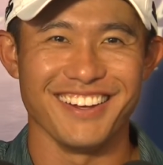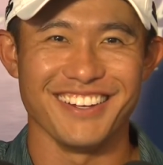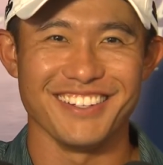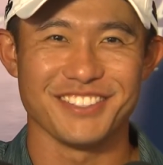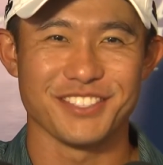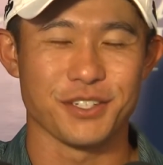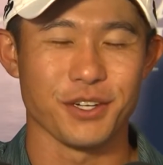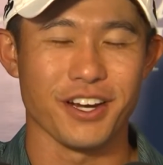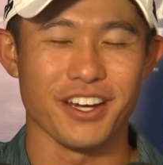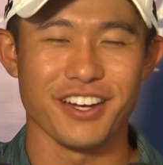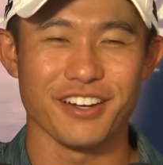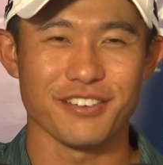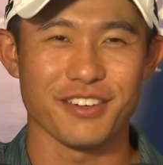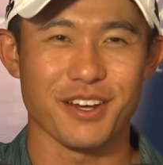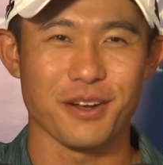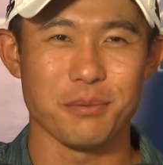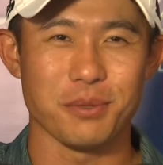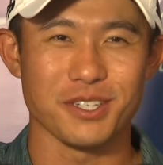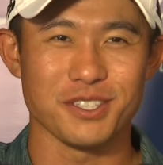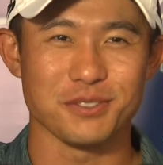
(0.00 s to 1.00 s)
It's great. I've
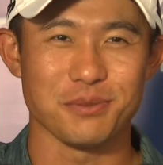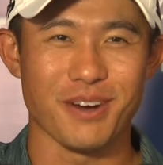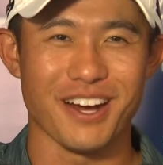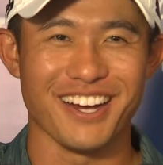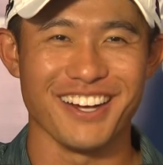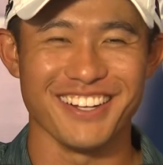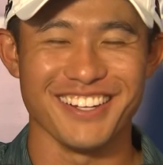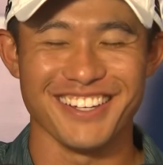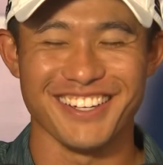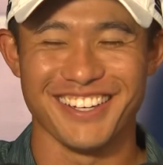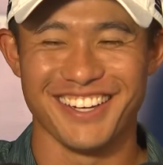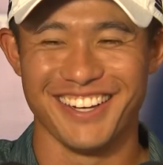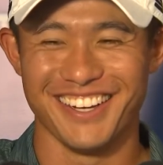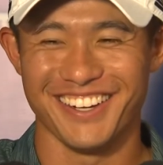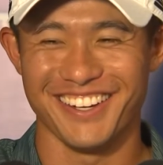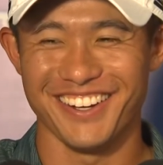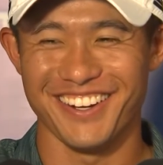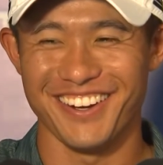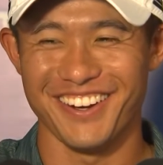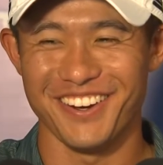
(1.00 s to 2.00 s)
got a big smile.
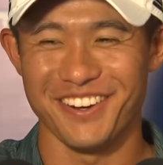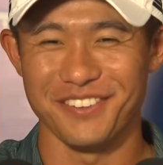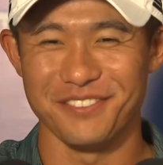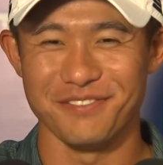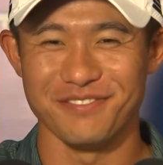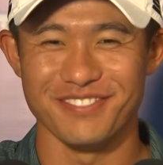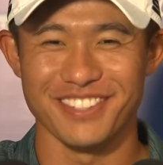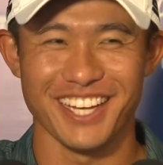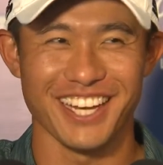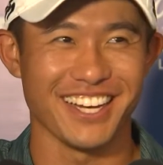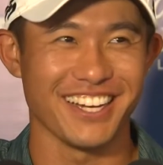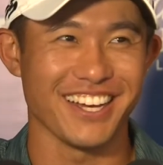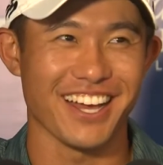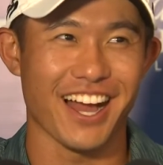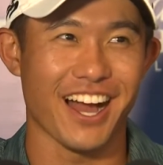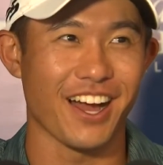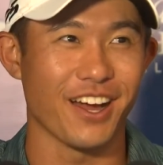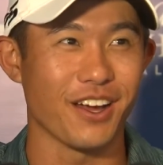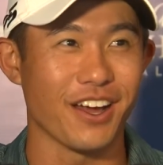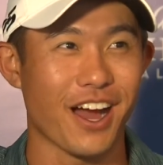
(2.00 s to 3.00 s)

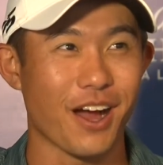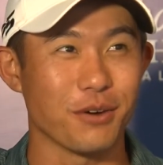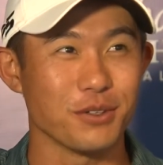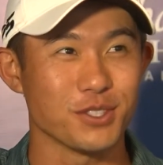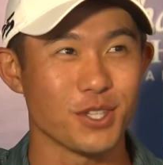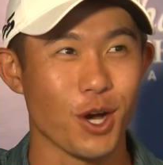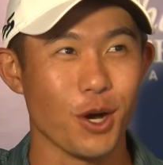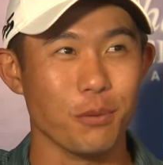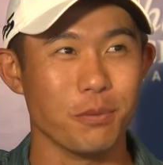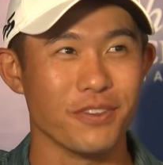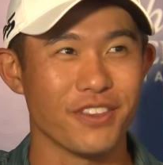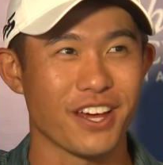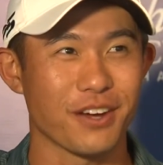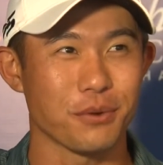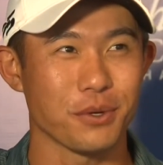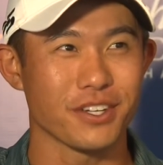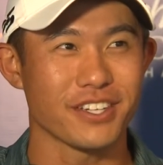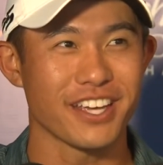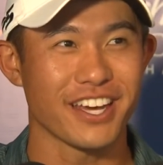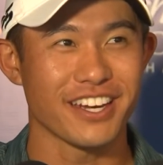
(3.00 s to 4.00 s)
I was hoping that
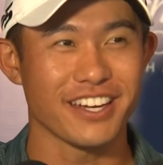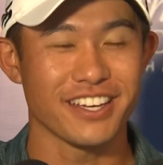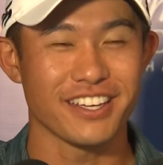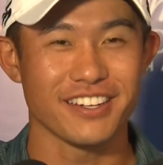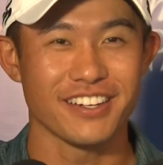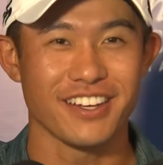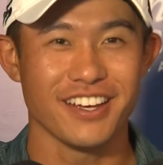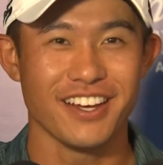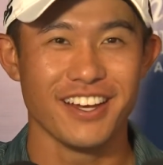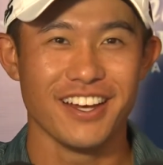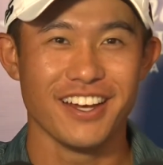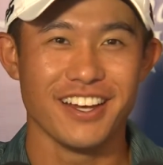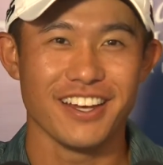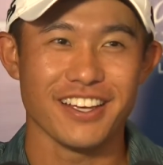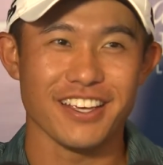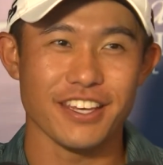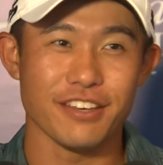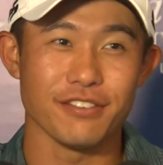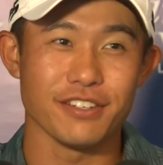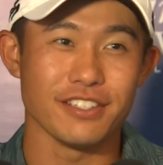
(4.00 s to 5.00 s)
we'd get in
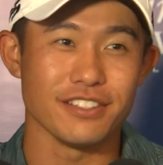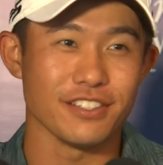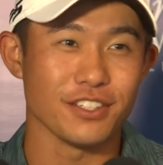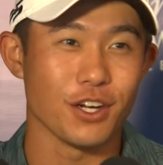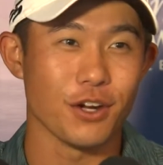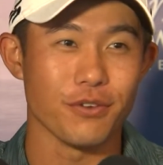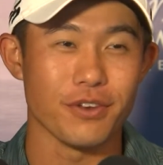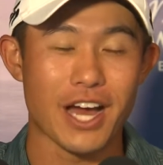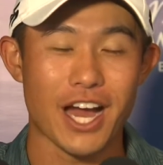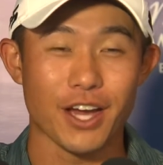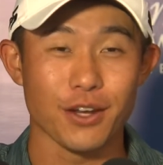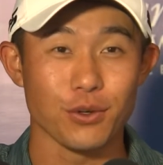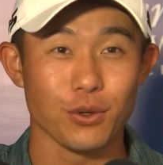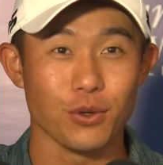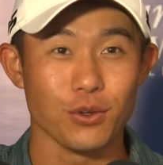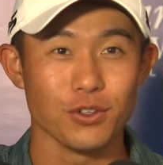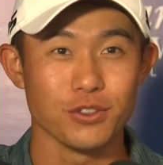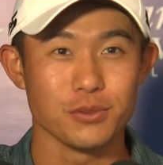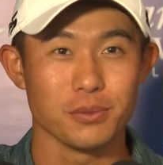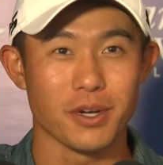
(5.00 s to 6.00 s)
even, you know, nine
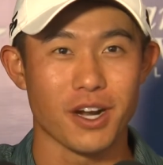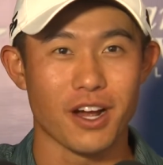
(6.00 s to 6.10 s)
holes, but